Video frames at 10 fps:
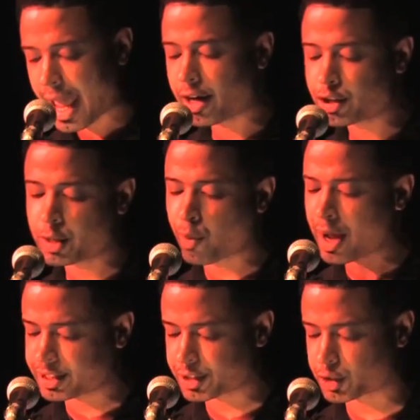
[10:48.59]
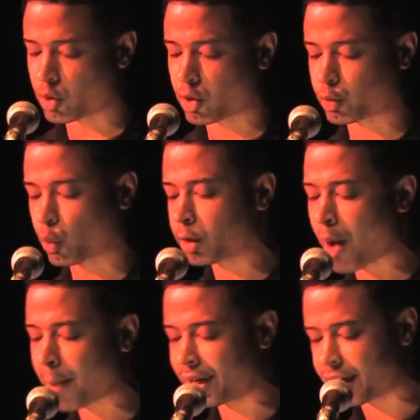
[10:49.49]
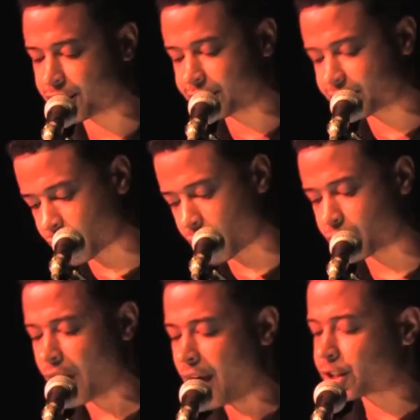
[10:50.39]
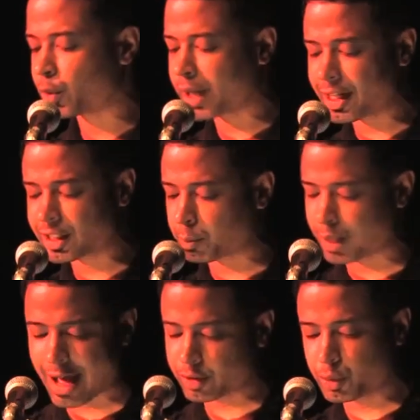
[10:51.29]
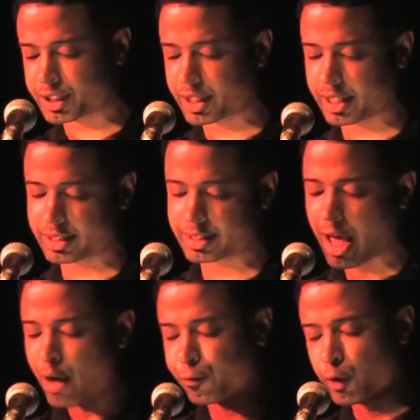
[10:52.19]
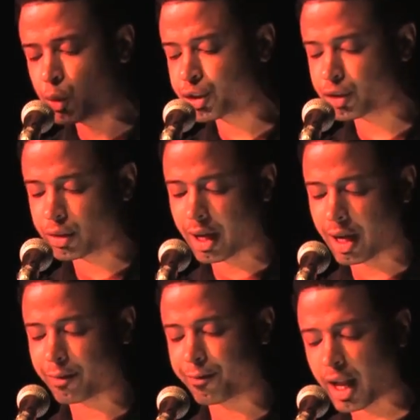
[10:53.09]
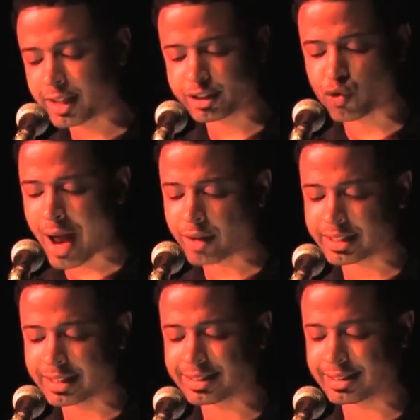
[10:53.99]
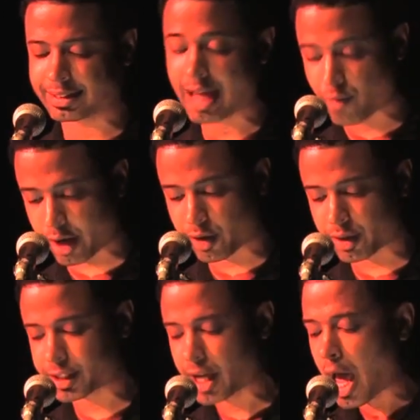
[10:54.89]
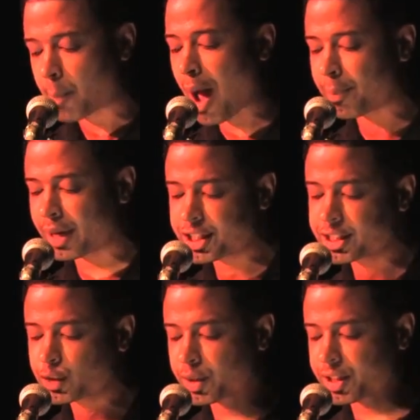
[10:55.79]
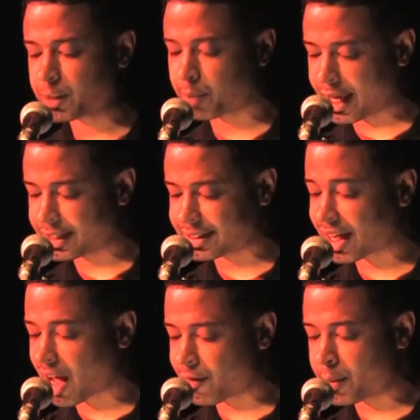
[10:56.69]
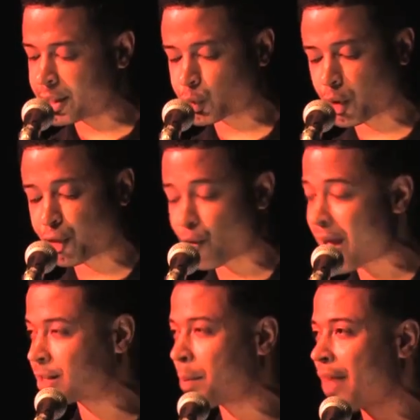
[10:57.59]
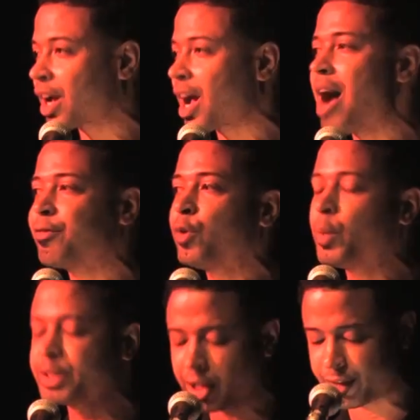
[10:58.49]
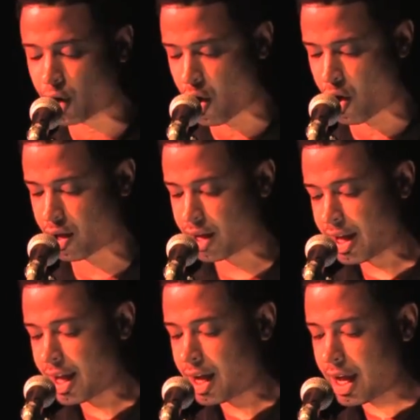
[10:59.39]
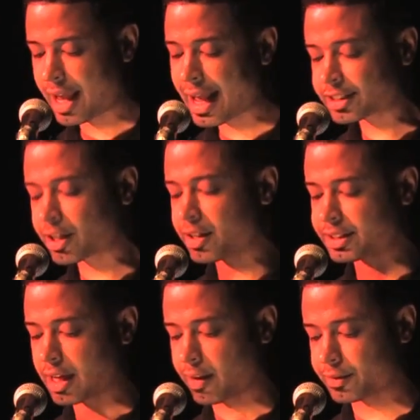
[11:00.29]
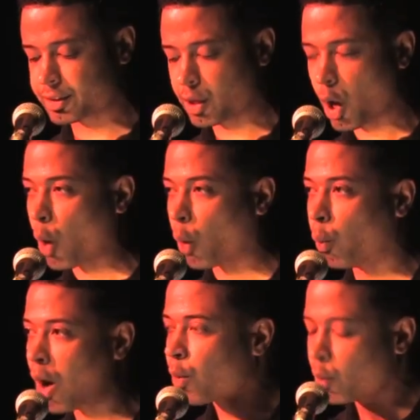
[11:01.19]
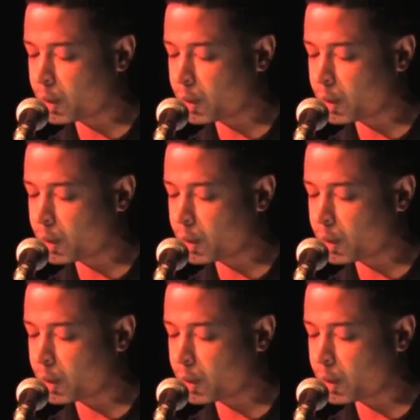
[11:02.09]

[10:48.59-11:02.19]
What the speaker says: energy prices soared, world population surged, tornadoes plowed through cities, floods, droughts, and set records, populations were displaced, and governments were threatened by the confluence of it all, and ask ourselves, what were